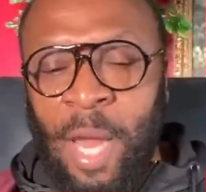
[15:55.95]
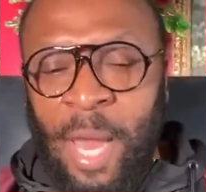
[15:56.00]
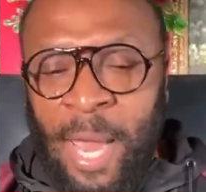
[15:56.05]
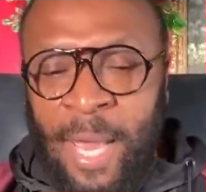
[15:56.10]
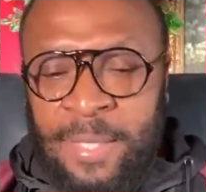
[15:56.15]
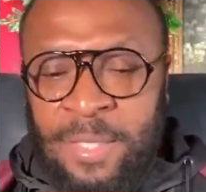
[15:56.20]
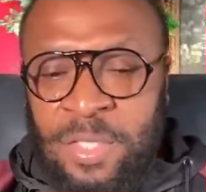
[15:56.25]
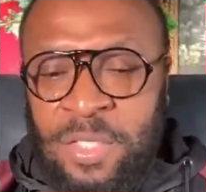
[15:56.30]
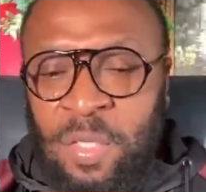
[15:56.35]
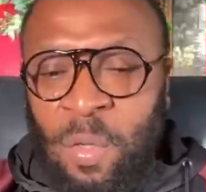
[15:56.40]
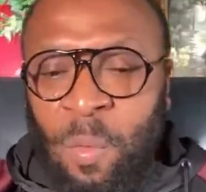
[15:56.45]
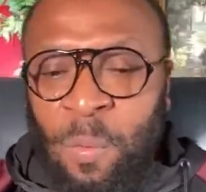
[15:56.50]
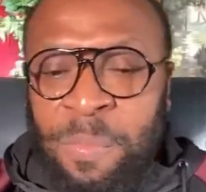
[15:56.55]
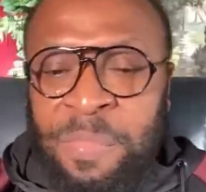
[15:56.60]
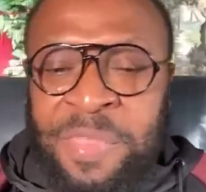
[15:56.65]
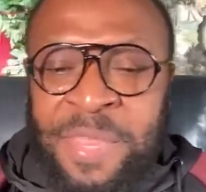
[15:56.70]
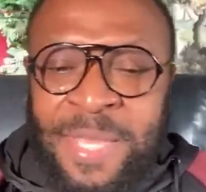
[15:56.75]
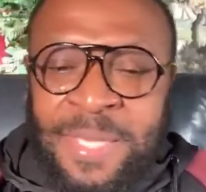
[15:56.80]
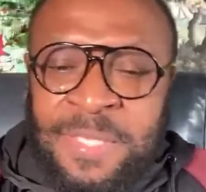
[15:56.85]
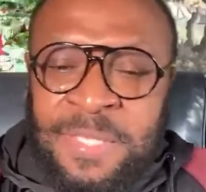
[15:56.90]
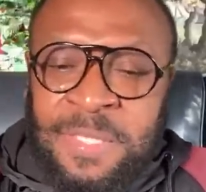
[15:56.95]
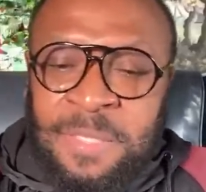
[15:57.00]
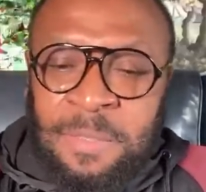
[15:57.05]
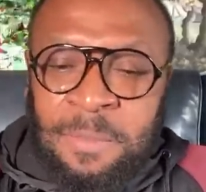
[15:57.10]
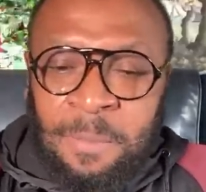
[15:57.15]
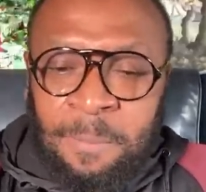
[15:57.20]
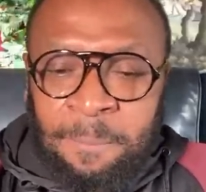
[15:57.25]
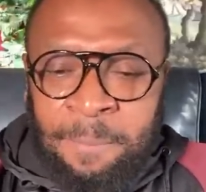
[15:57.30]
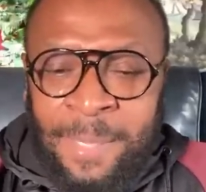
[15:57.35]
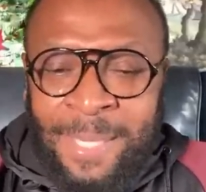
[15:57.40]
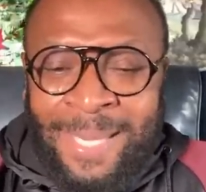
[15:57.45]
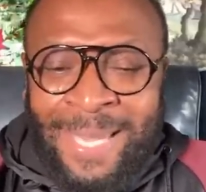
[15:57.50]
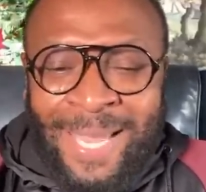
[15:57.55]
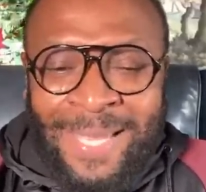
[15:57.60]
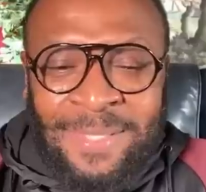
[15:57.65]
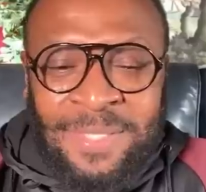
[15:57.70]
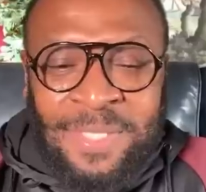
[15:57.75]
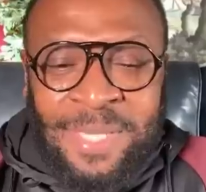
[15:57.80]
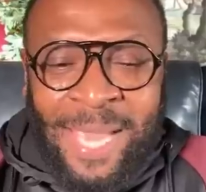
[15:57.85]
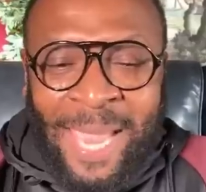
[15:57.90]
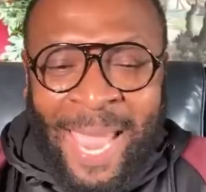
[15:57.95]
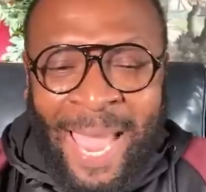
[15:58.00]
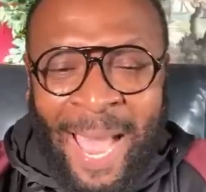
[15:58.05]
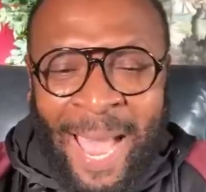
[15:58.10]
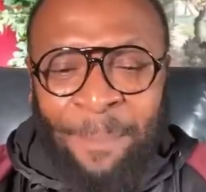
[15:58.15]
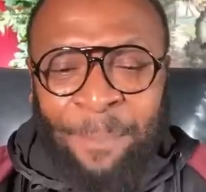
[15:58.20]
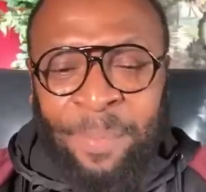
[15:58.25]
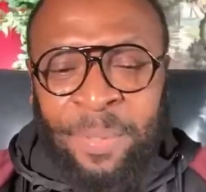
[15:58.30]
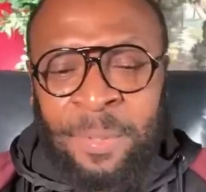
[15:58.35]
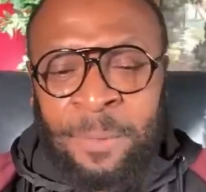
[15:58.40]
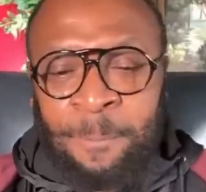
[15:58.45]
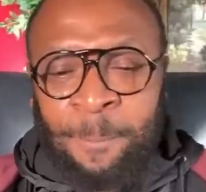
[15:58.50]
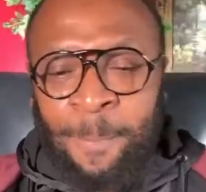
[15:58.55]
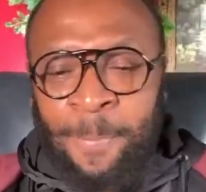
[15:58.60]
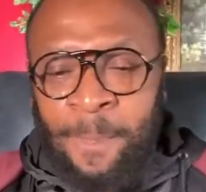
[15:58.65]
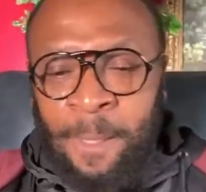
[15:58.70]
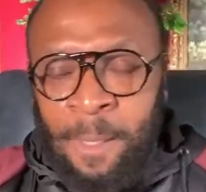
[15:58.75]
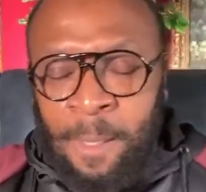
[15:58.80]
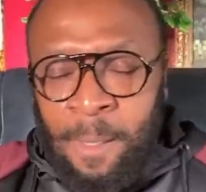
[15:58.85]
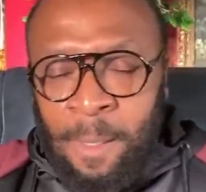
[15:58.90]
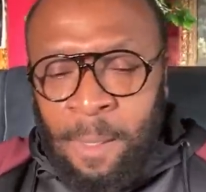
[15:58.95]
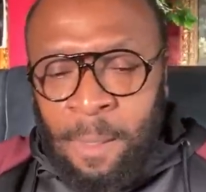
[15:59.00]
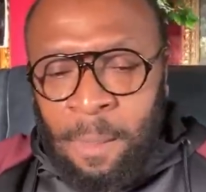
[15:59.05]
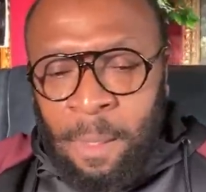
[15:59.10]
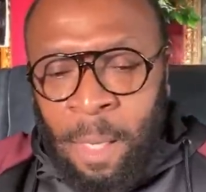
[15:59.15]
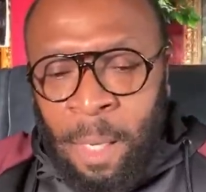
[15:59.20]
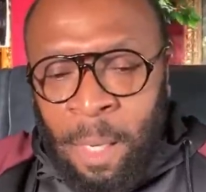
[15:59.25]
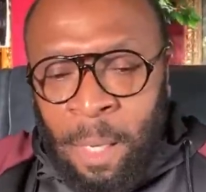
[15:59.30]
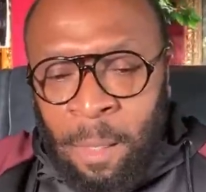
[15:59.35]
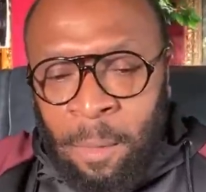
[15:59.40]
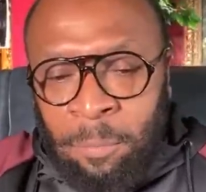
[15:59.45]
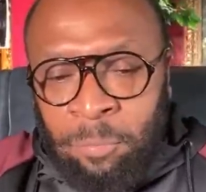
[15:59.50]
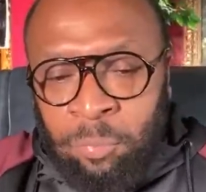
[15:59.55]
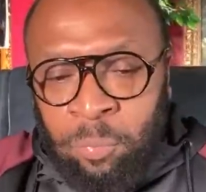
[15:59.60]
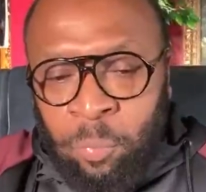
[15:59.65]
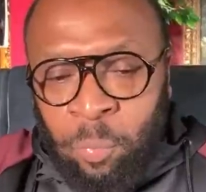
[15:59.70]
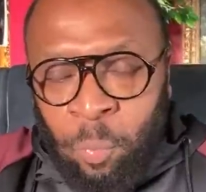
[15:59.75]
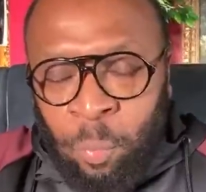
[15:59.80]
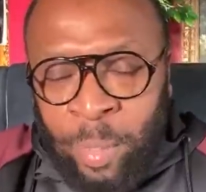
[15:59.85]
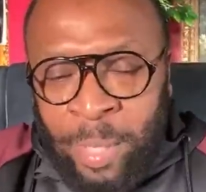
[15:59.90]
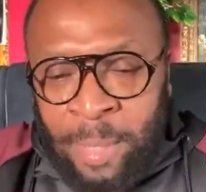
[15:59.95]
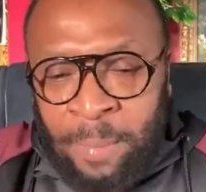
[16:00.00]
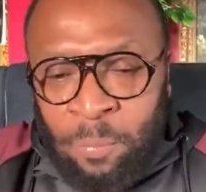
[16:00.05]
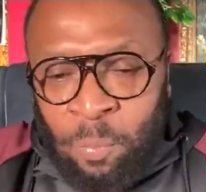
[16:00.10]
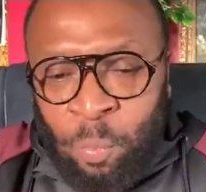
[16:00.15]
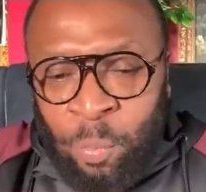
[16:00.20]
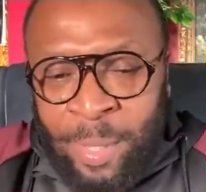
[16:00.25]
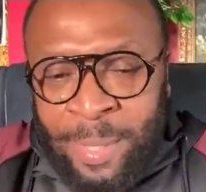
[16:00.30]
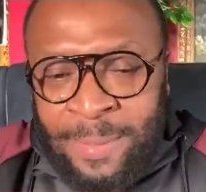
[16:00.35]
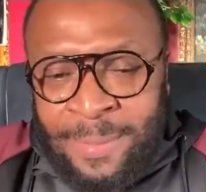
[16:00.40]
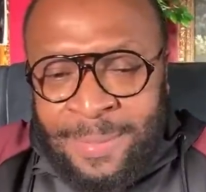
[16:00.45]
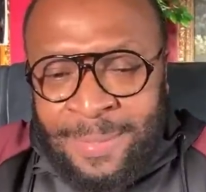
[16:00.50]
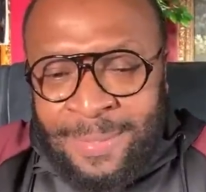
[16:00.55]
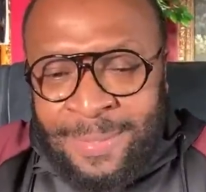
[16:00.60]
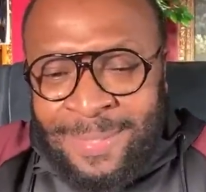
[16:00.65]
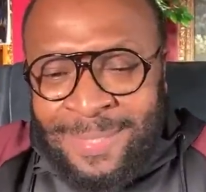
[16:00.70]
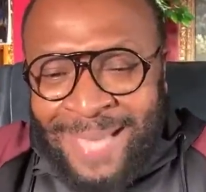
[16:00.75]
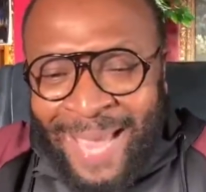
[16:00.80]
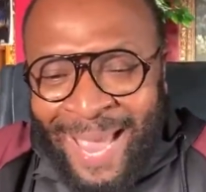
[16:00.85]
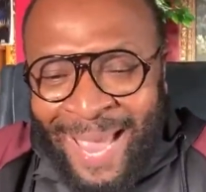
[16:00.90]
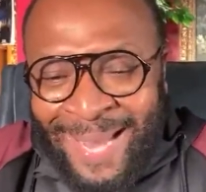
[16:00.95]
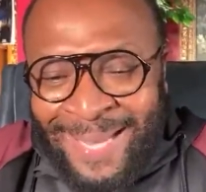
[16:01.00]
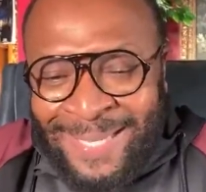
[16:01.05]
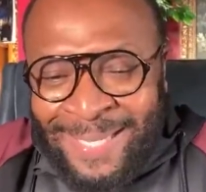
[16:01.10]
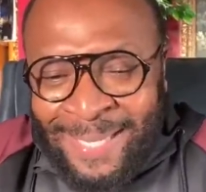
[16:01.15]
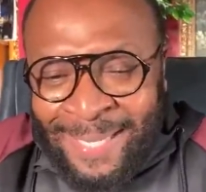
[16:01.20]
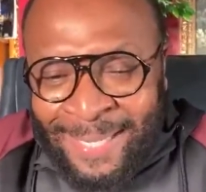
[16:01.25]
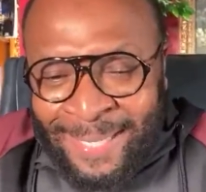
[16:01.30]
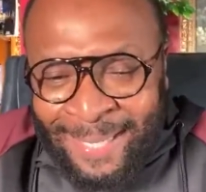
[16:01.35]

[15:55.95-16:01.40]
And so this begins to happen uh, when, when society